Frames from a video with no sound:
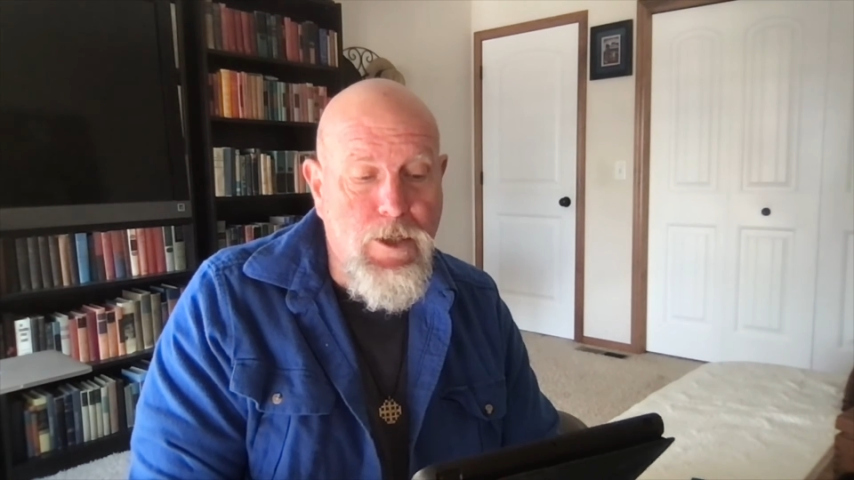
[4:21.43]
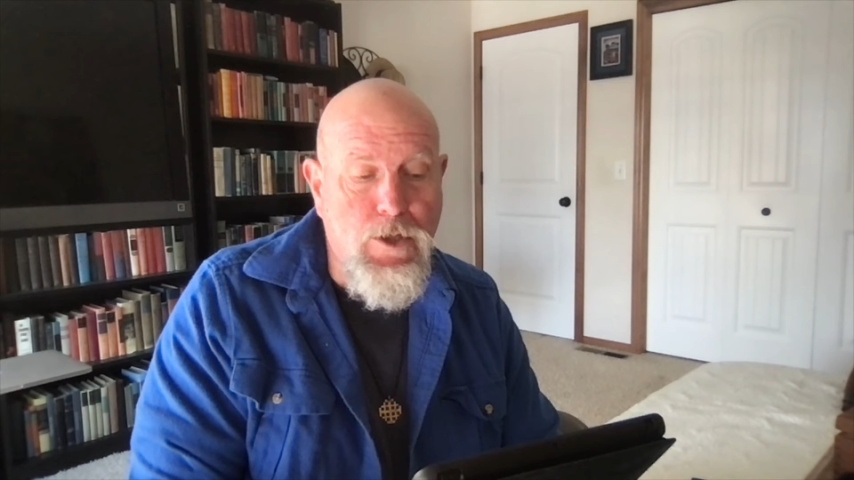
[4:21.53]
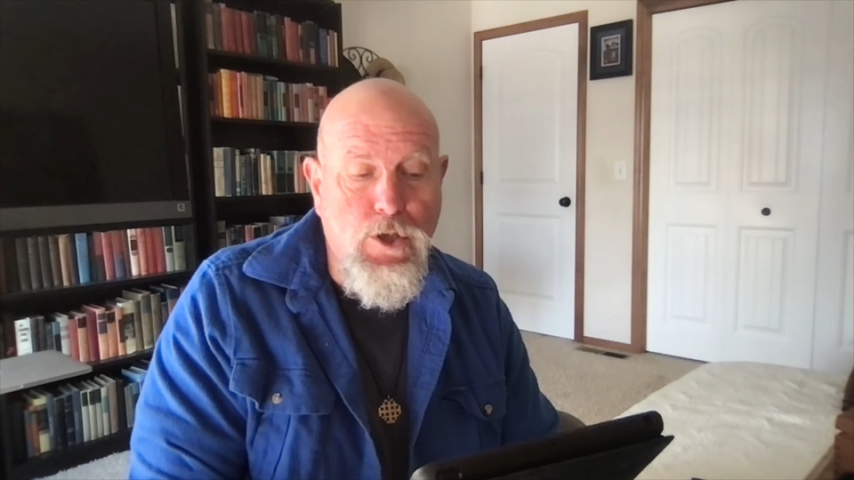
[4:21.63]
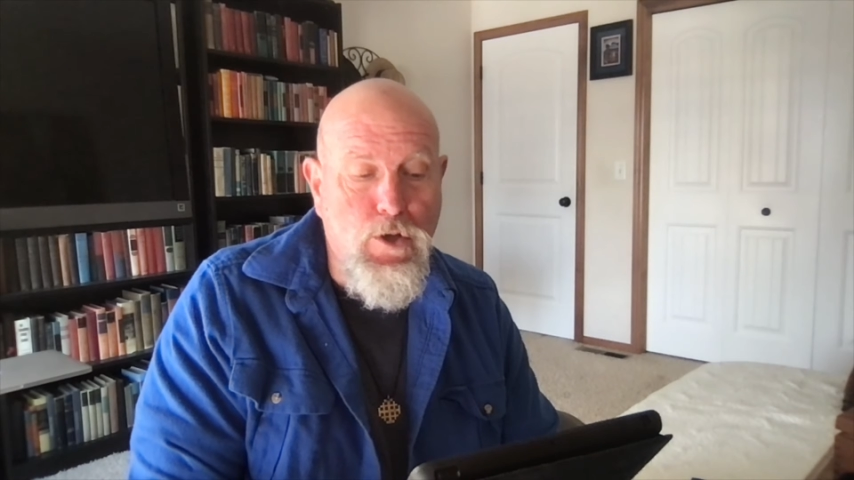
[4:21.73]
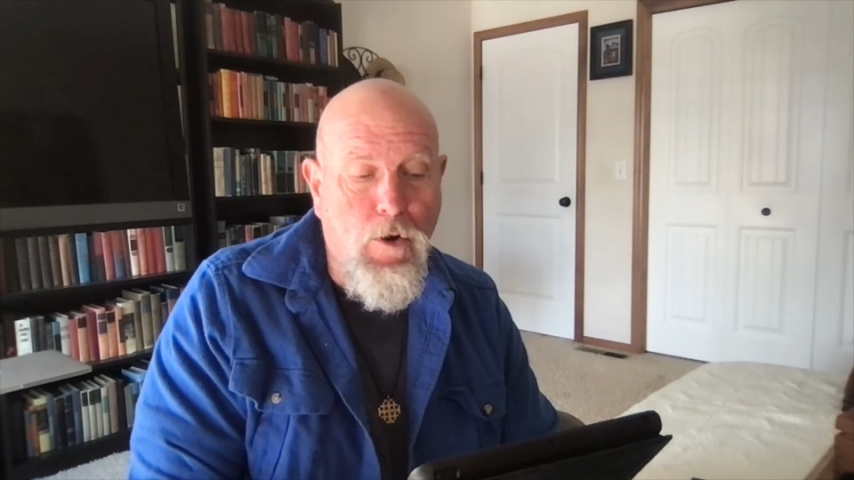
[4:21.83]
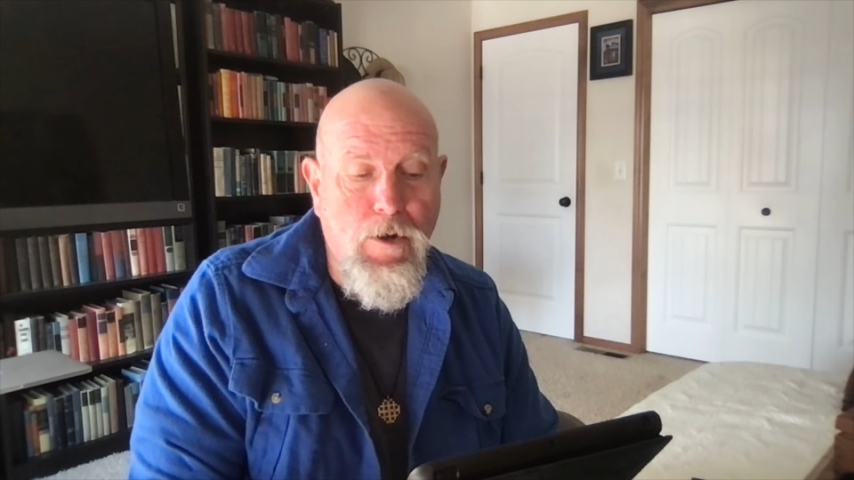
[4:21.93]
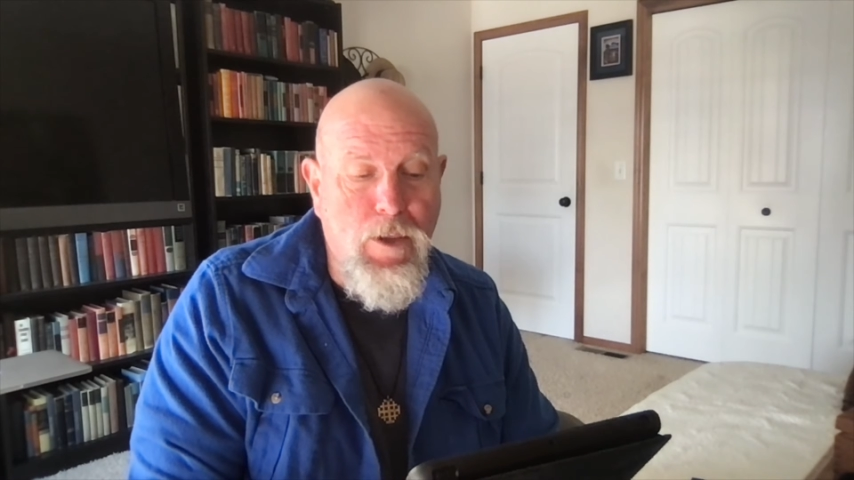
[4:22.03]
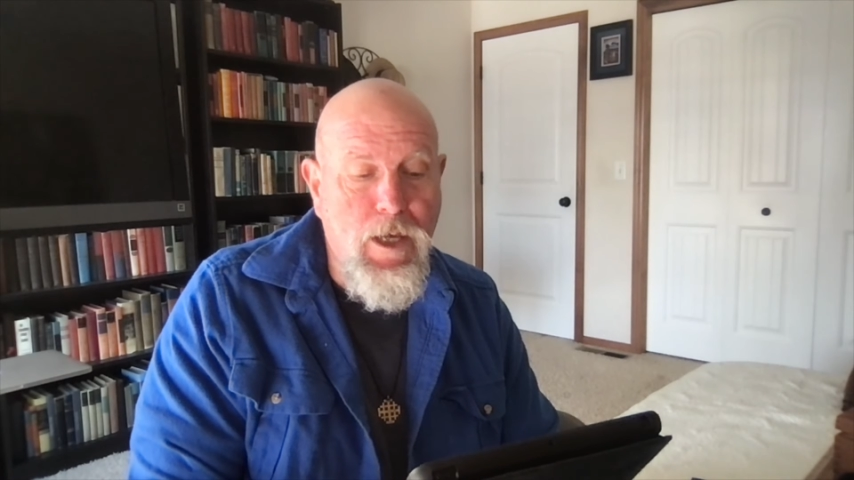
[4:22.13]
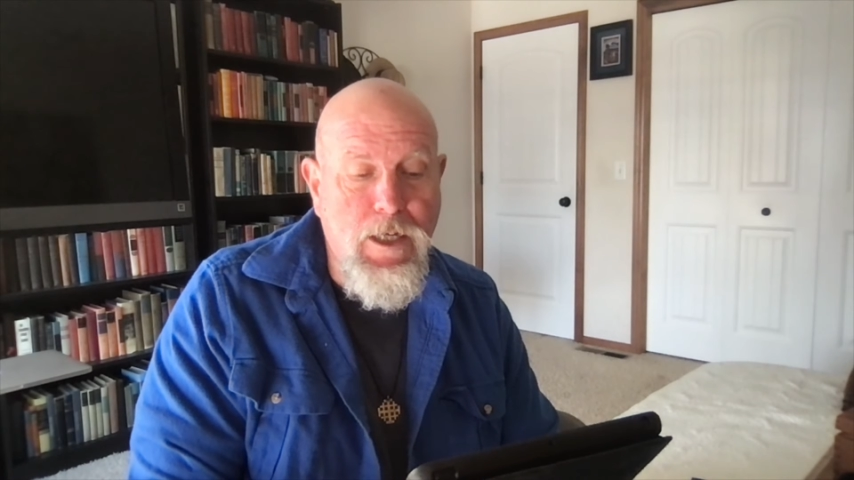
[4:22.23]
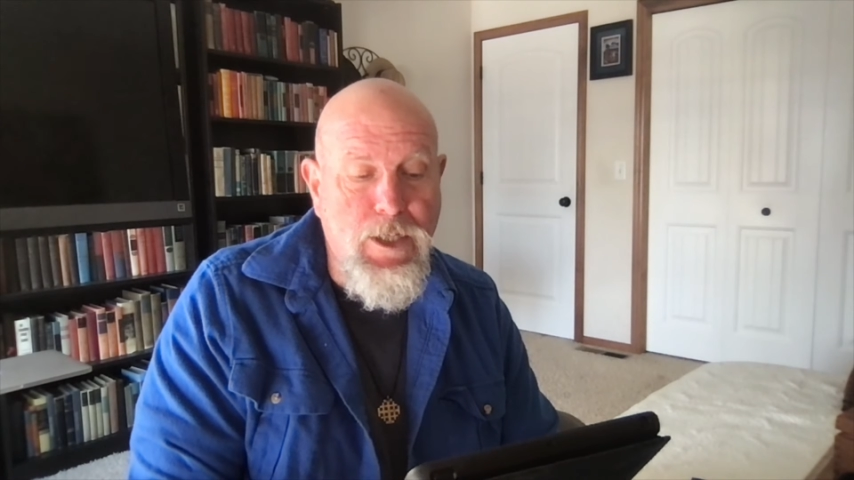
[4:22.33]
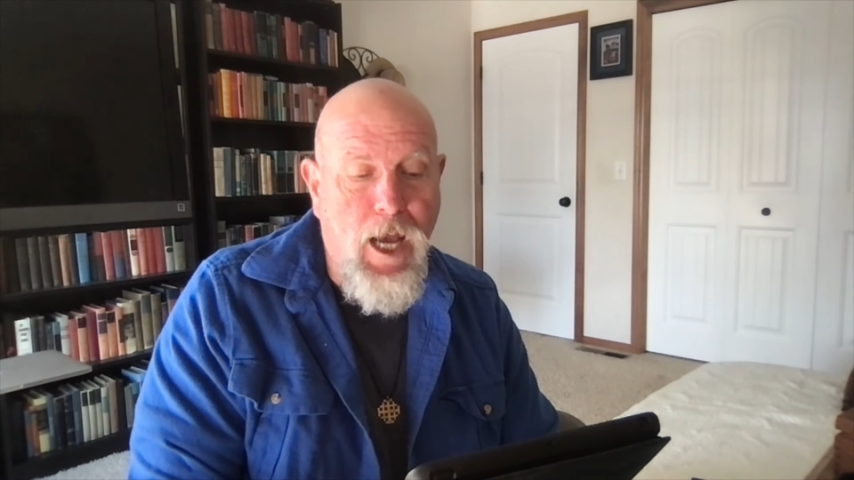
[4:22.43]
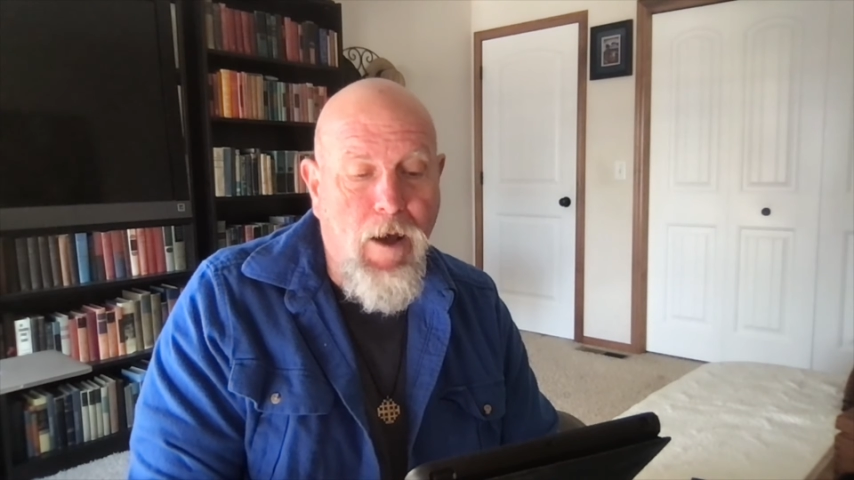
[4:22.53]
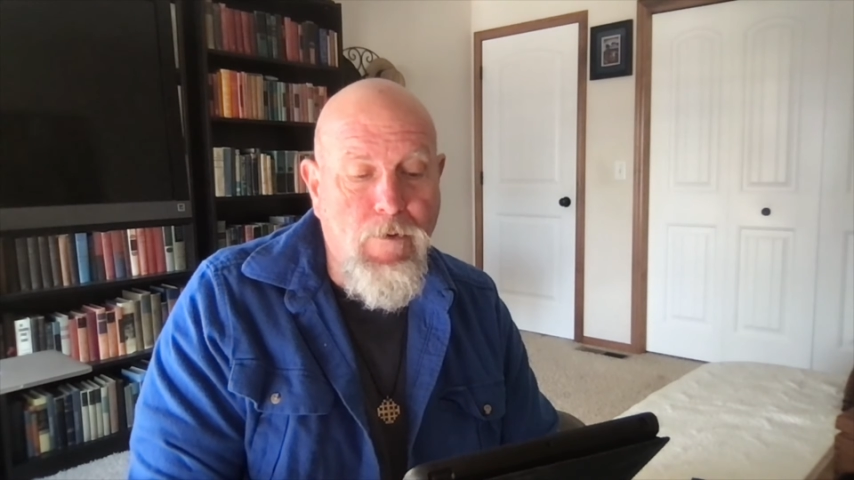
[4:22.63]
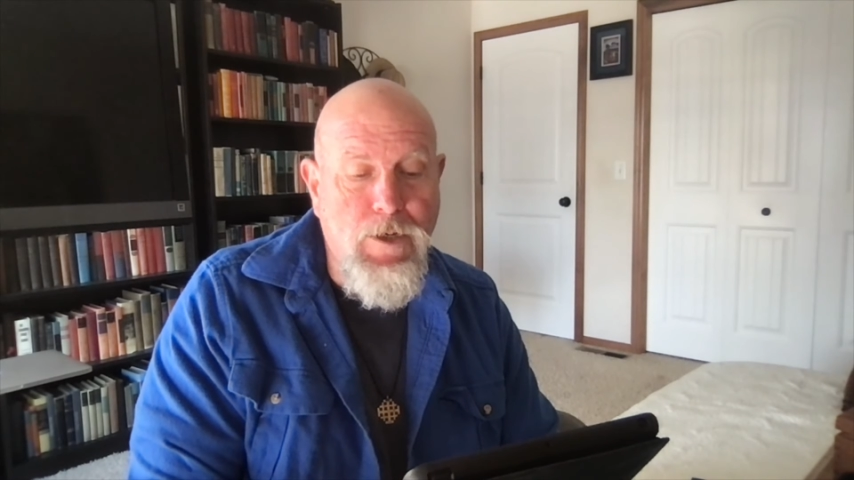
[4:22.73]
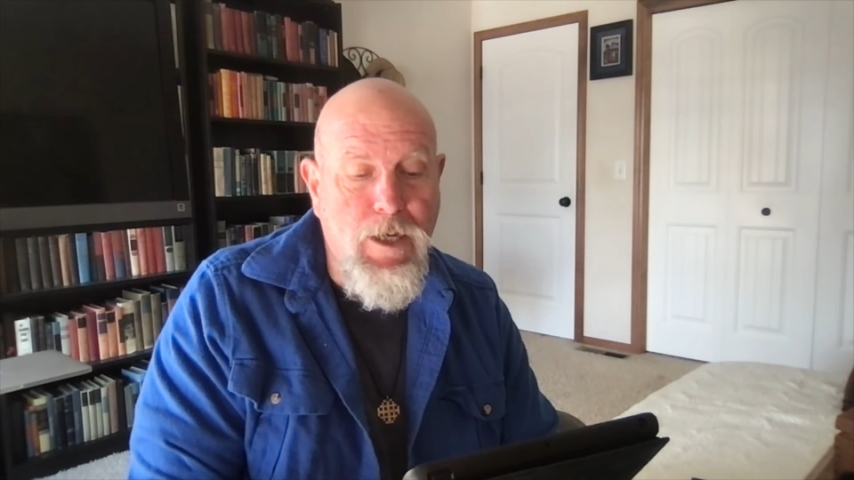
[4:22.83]
to sort things
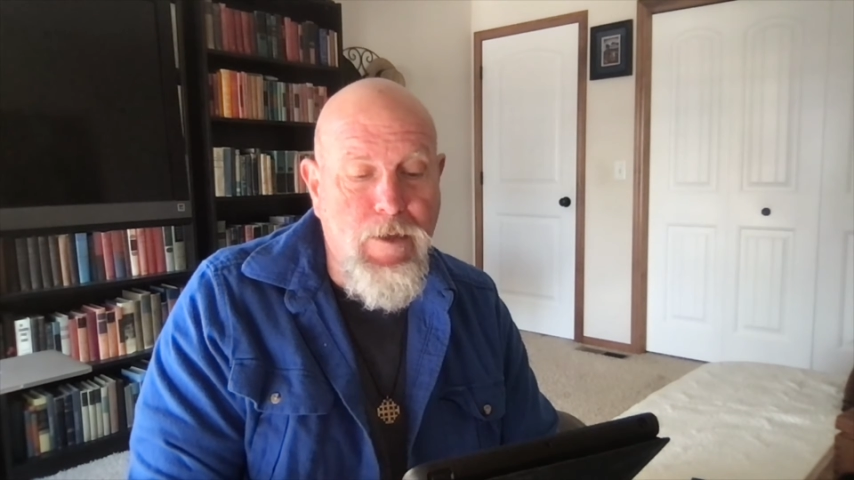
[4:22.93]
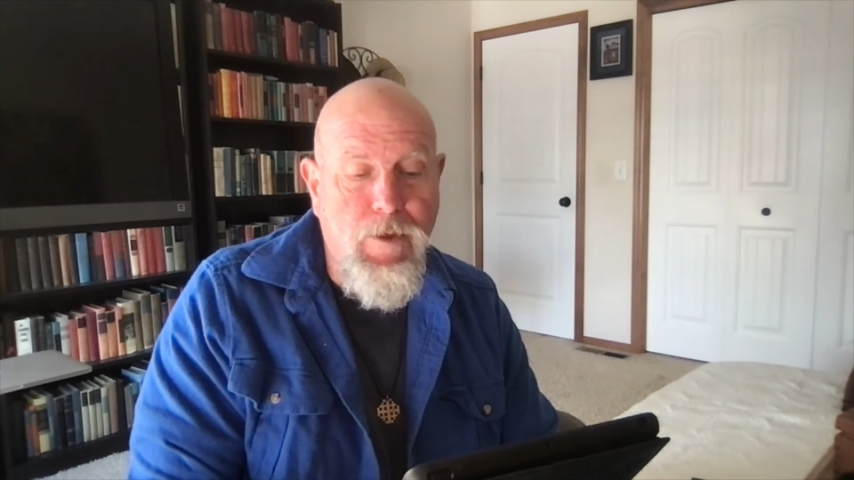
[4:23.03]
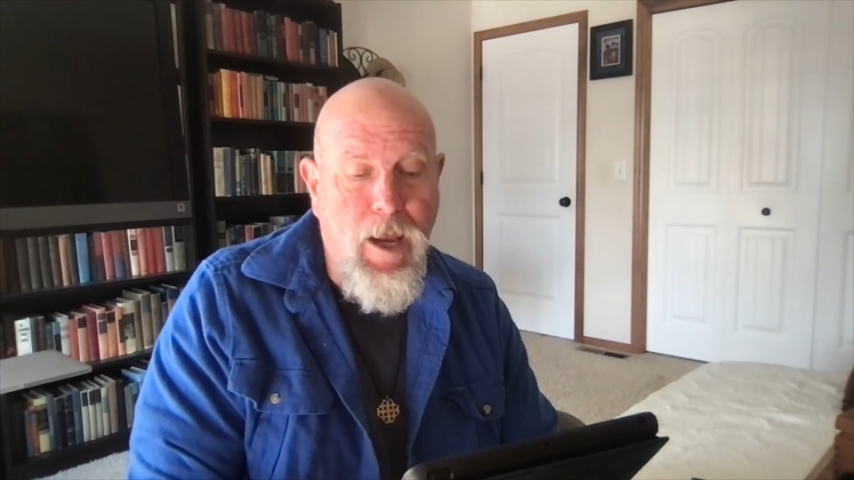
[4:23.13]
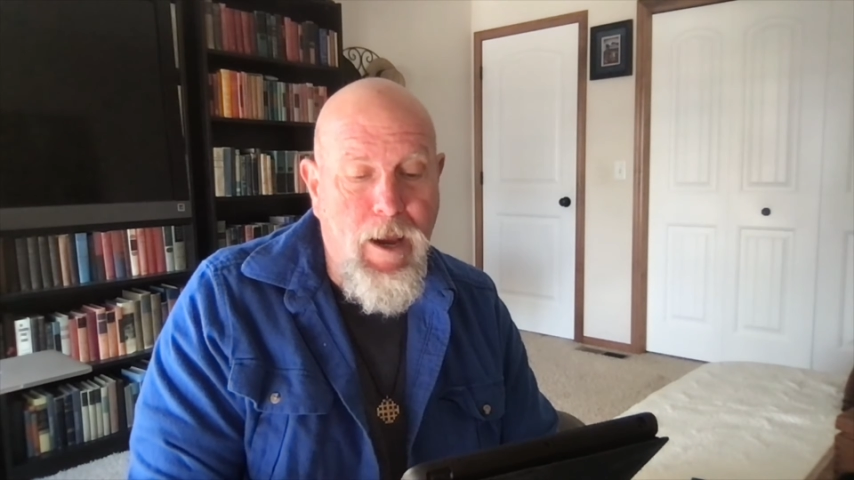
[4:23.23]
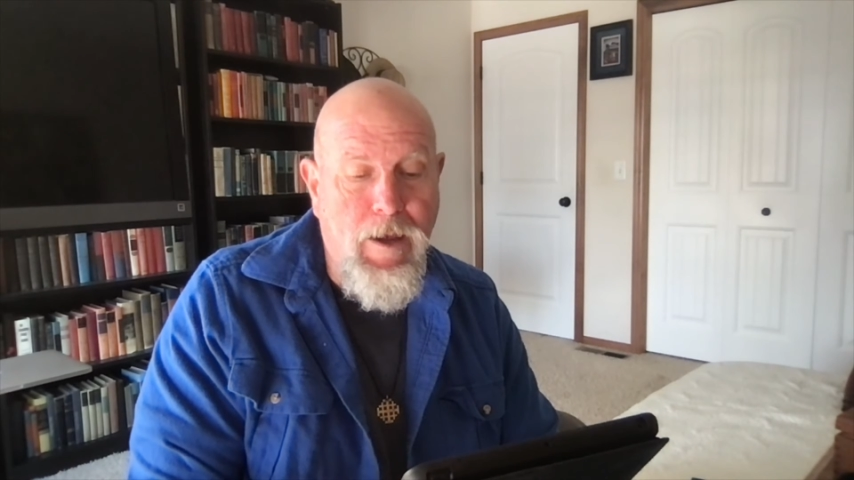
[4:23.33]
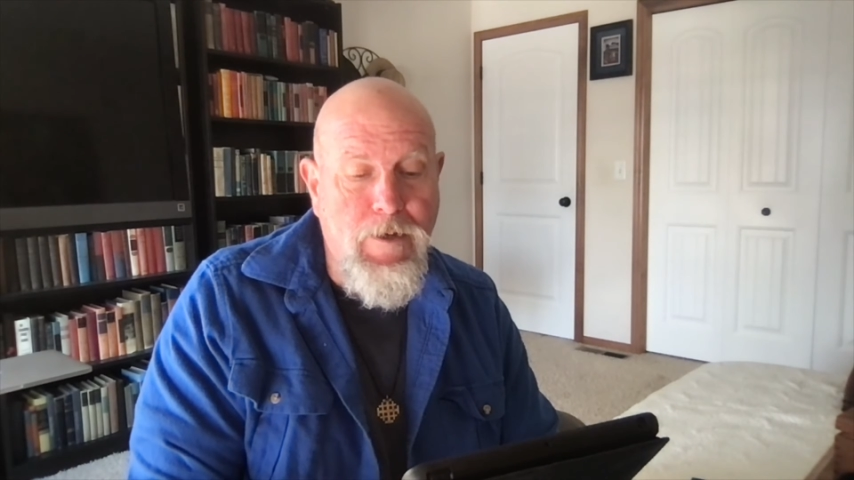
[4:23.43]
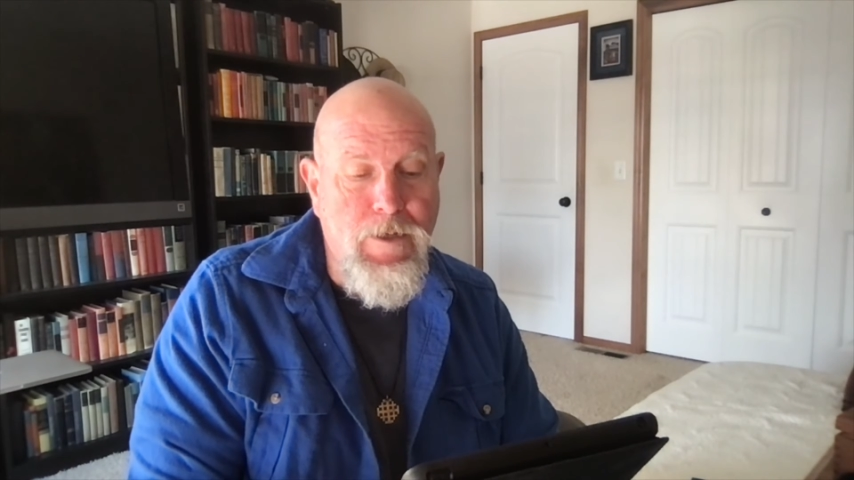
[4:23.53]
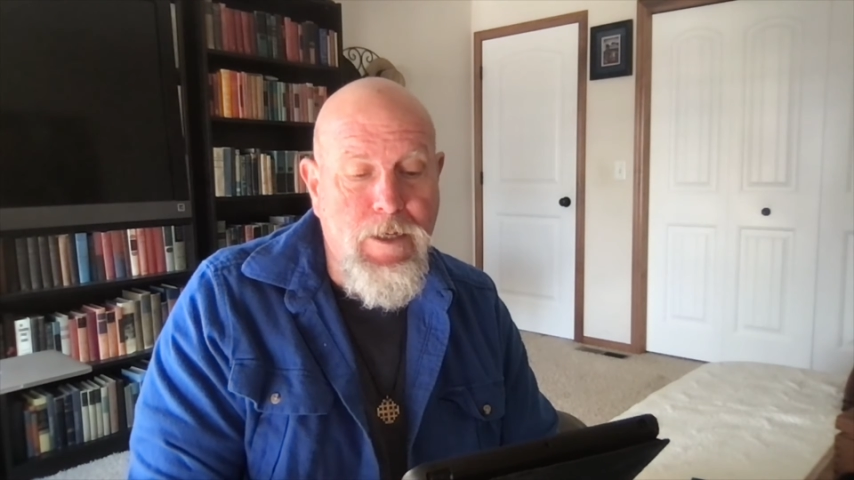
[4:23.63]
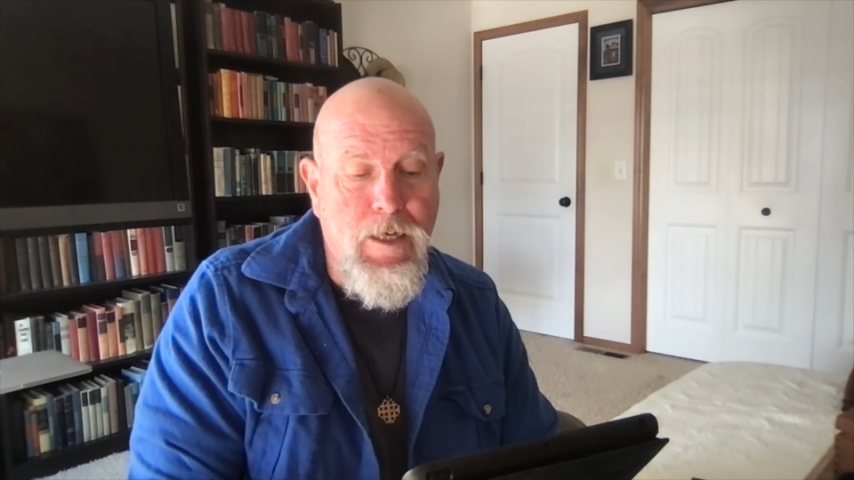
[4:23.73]
out in the end,